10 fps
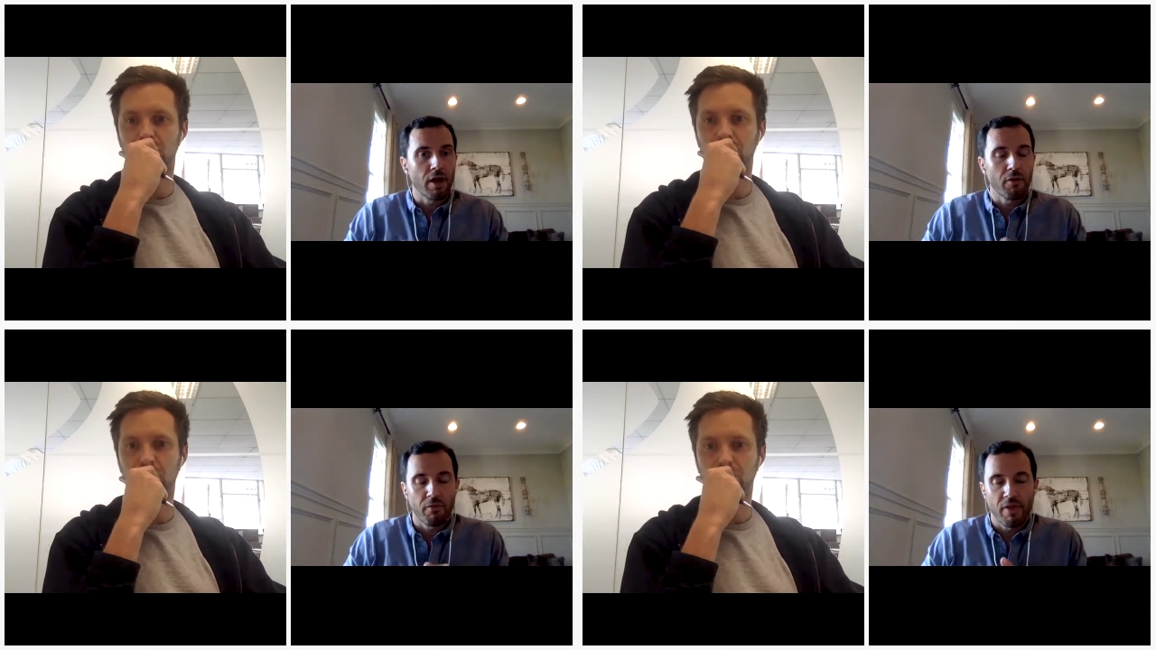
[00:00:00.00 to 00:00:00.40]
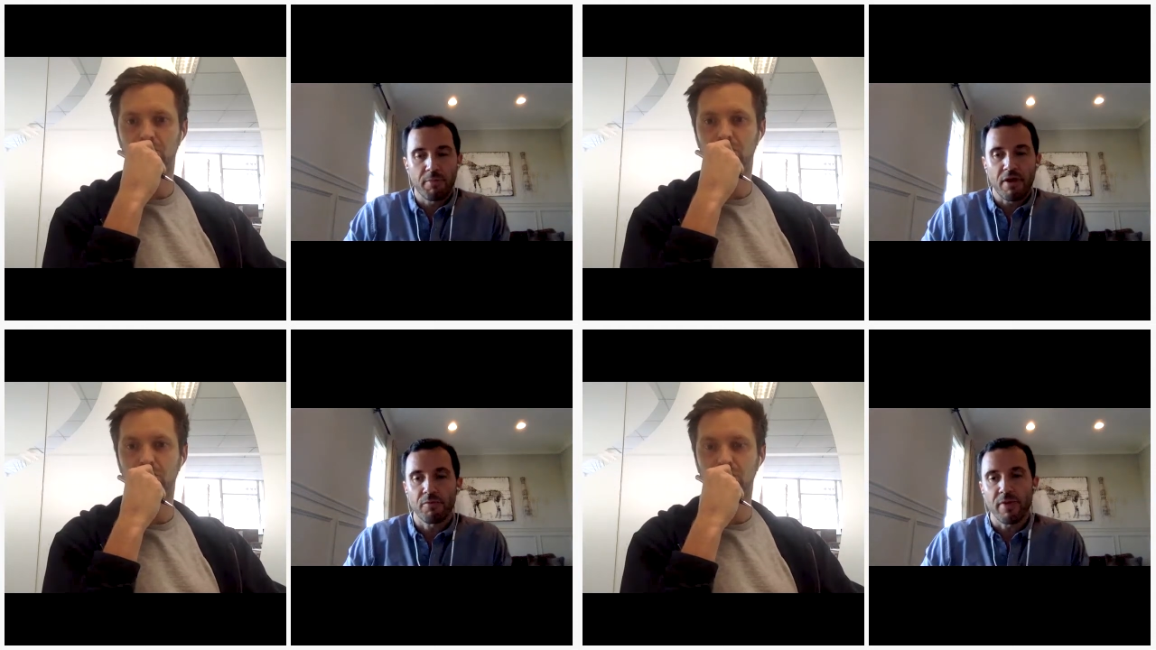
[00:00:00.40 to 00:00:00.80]
Speaker 1: uh,
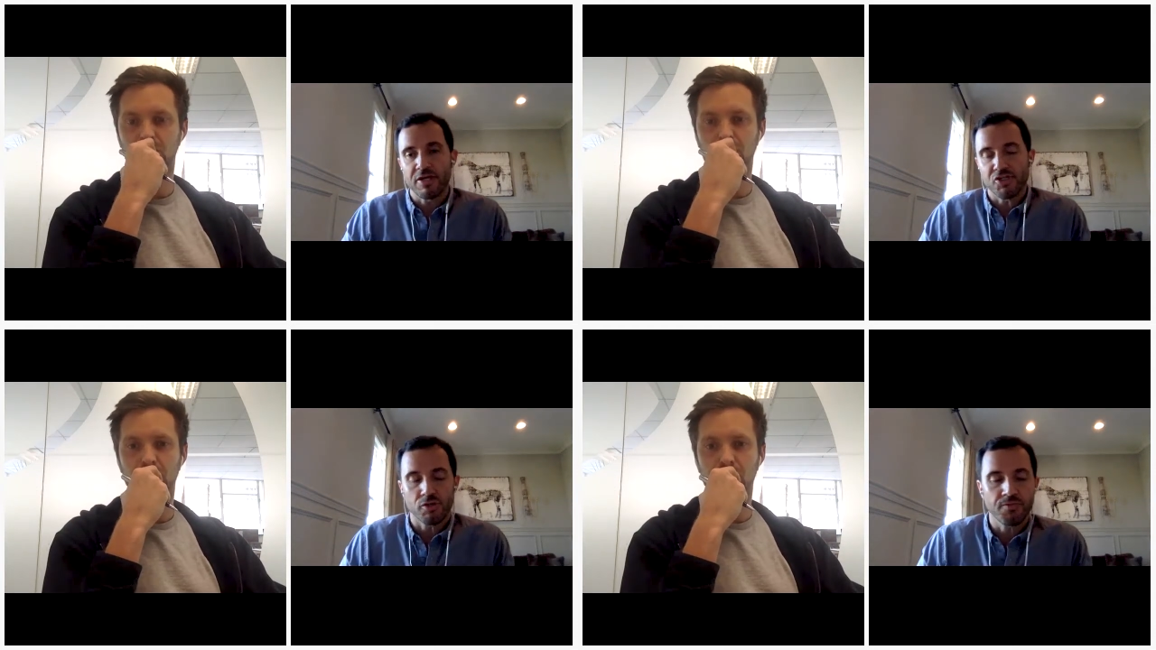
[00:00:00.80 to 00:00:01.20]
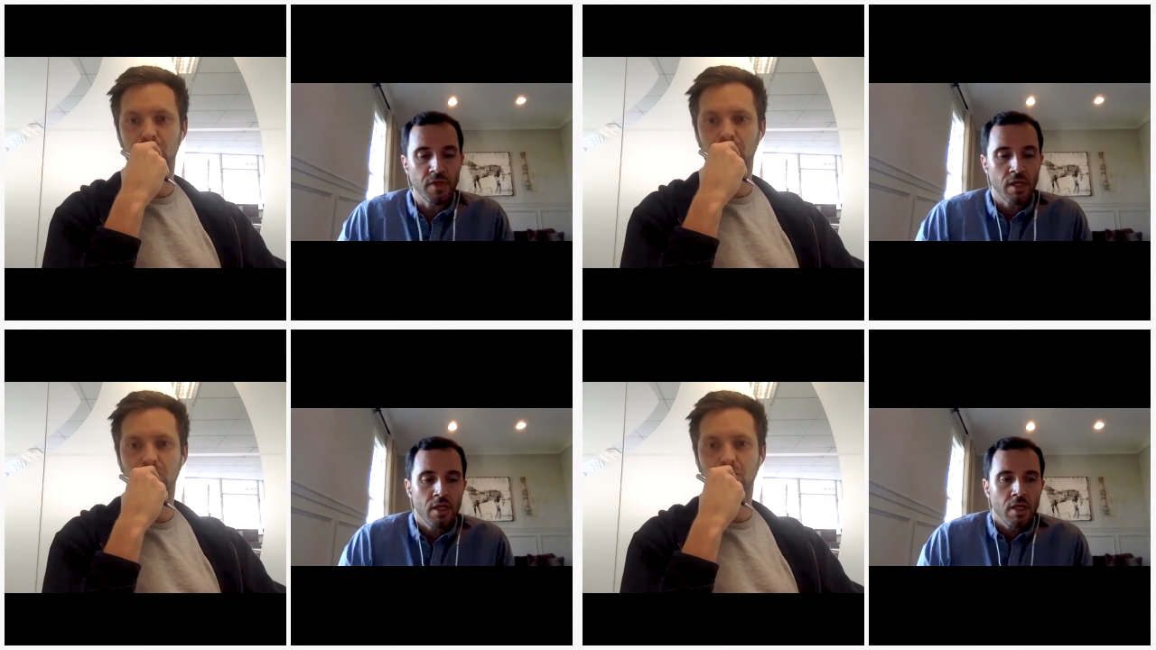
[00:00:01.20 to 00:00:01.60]
led by their manager.
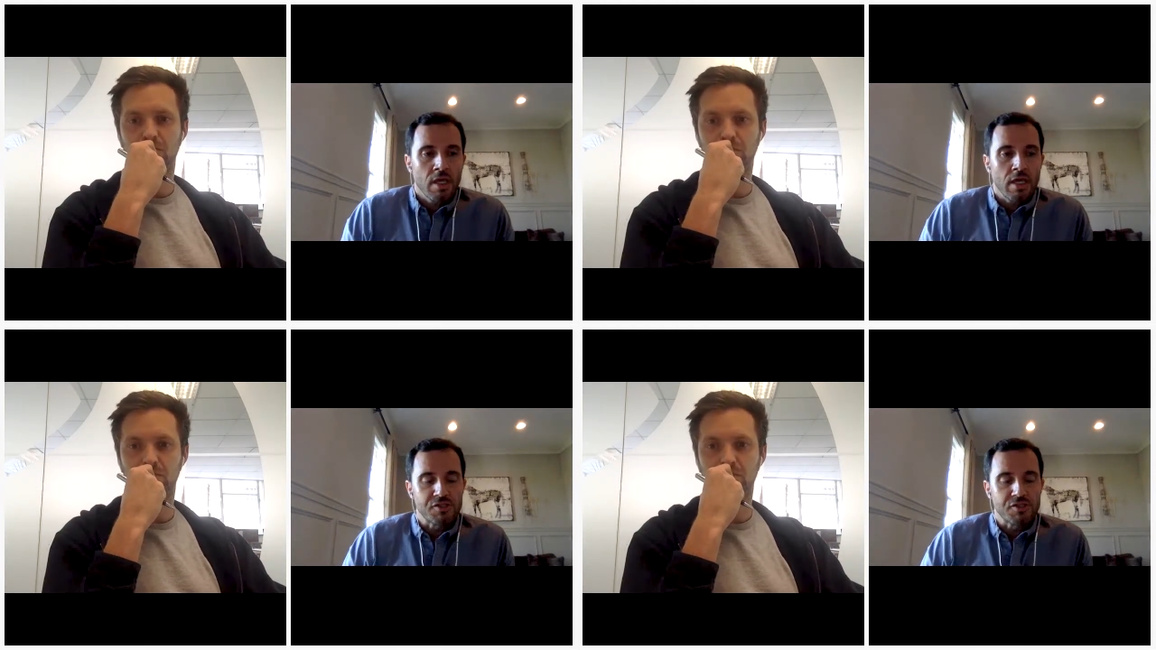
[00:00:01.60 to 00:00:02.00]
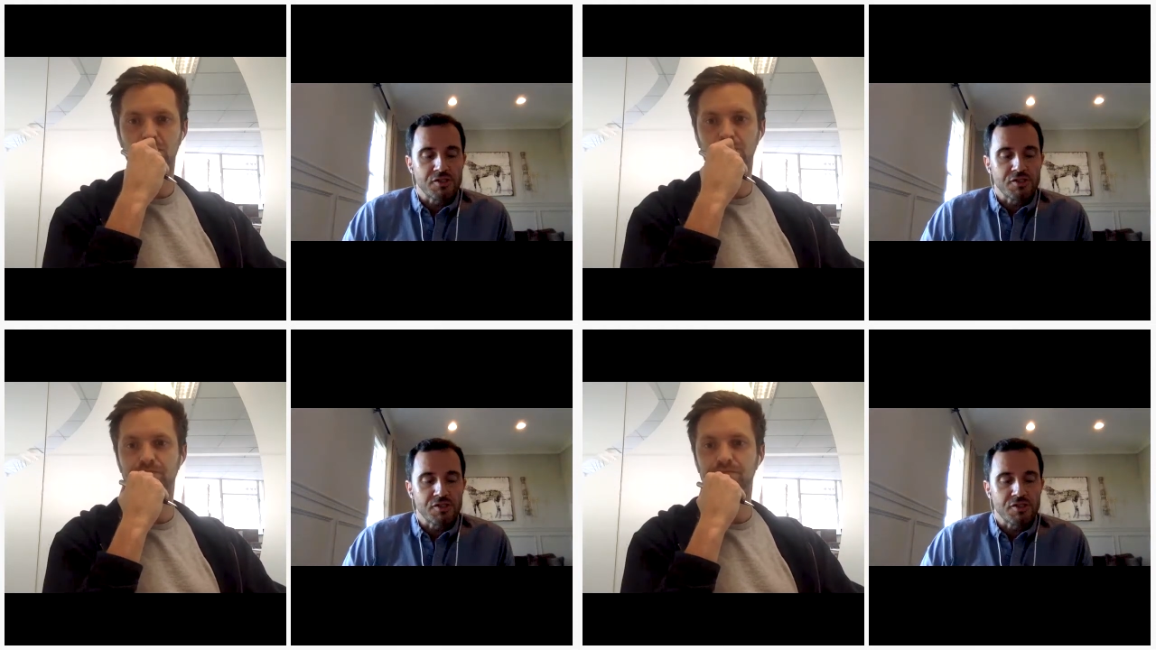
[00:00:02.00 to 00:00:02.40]
And it's
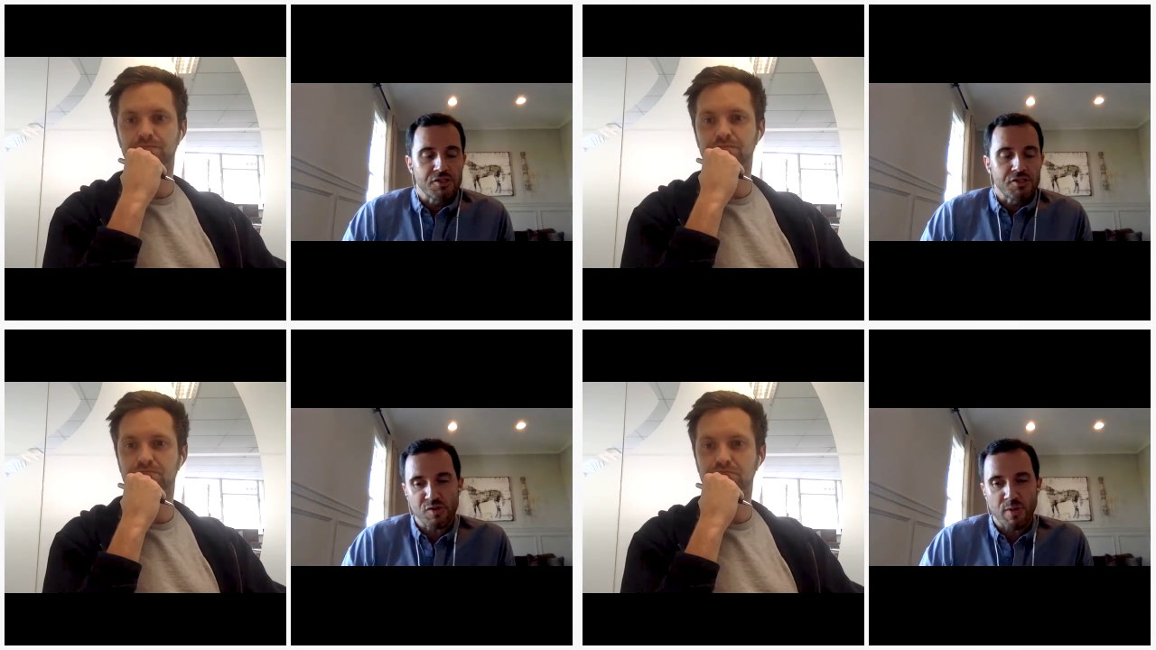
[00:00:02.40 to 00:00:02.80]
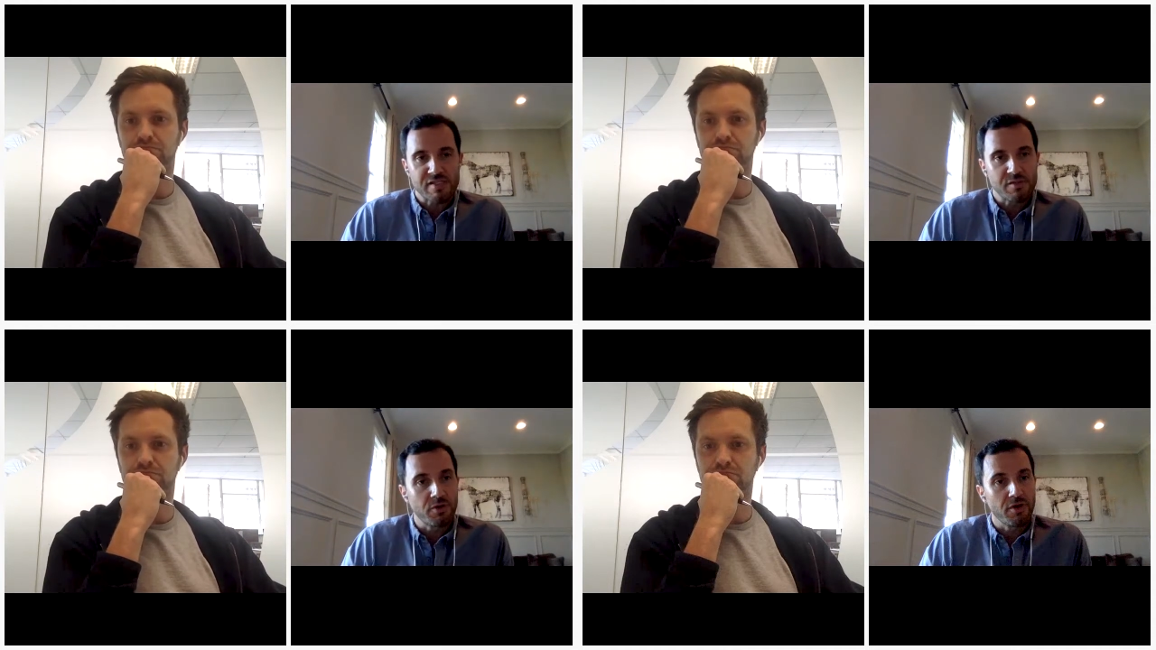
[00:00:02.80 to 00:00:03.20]
really the manager's
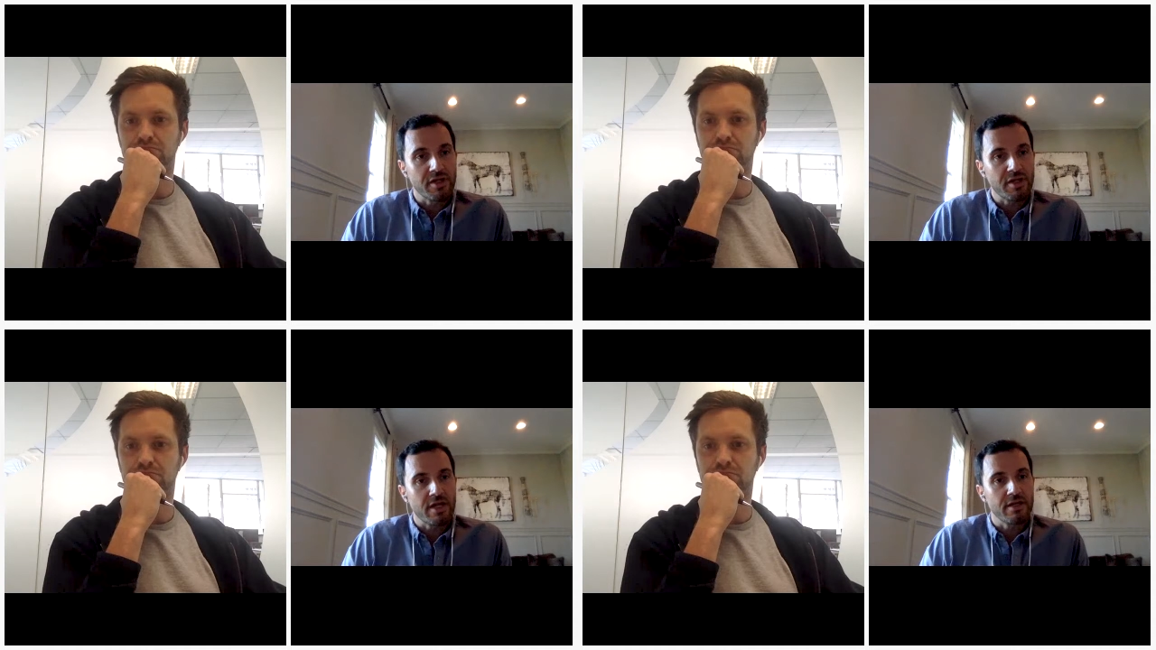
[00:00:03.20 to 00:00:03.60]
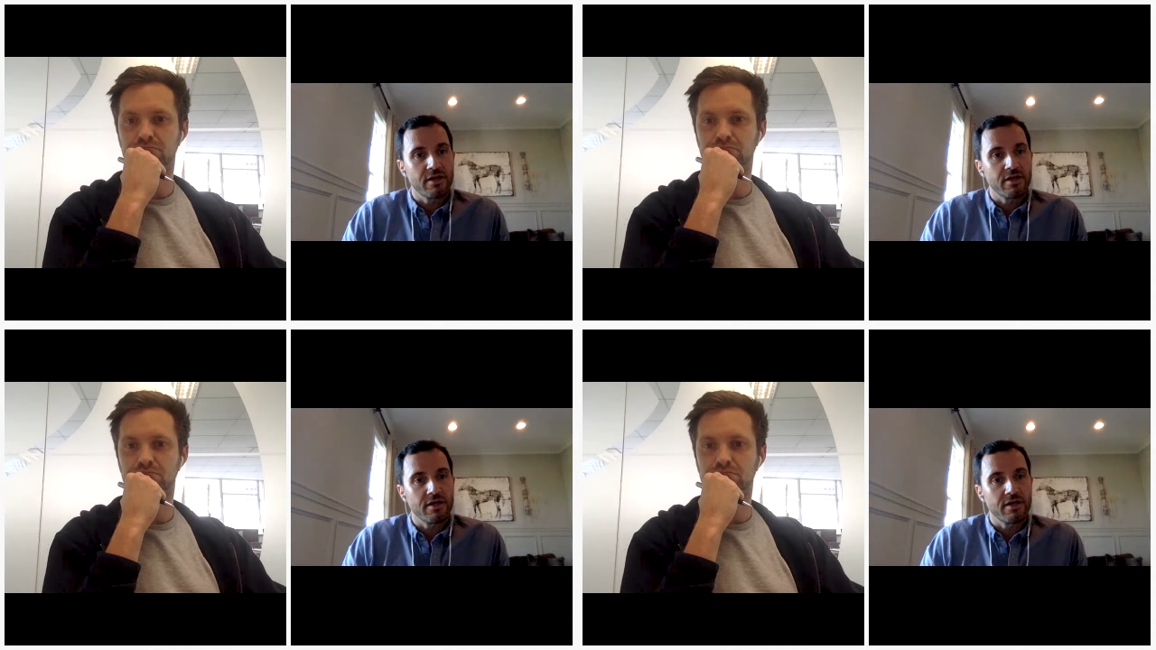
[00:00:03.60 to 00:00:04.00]
responsibility to kind
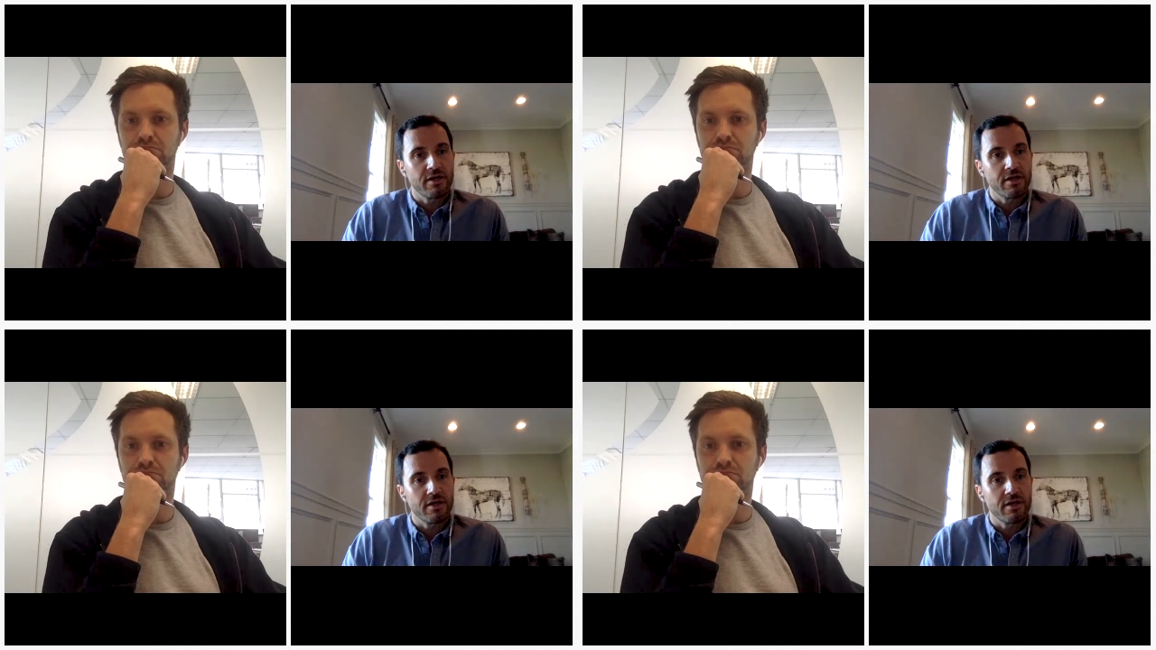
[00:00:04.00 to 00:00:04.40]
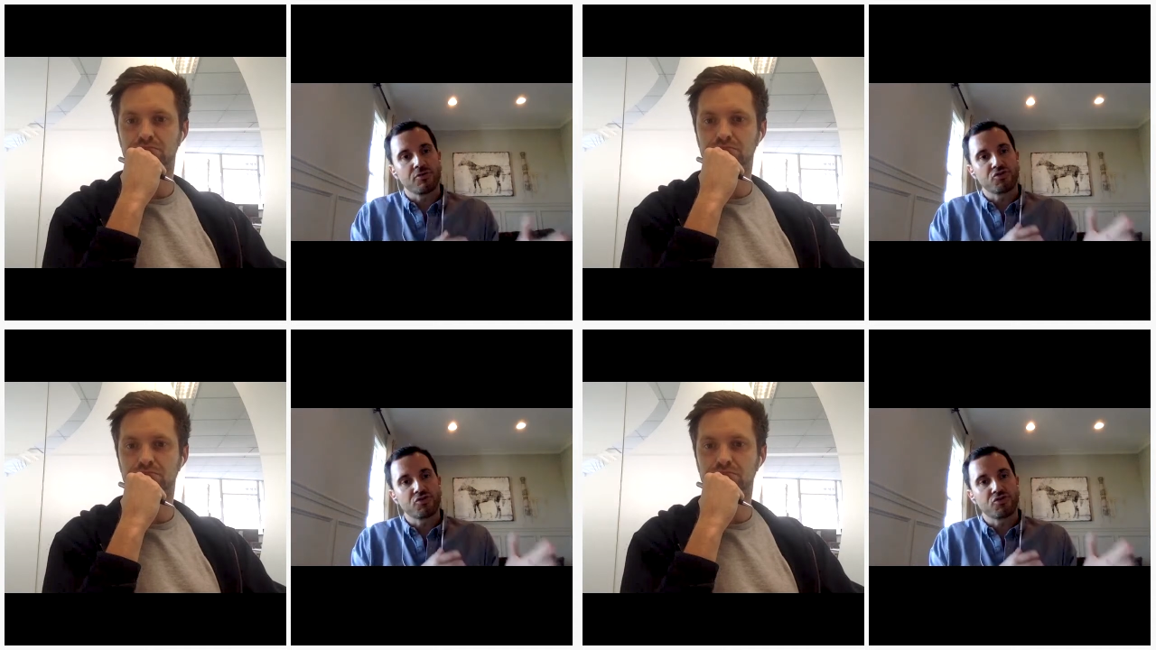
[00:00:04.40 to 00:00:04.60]
of uh,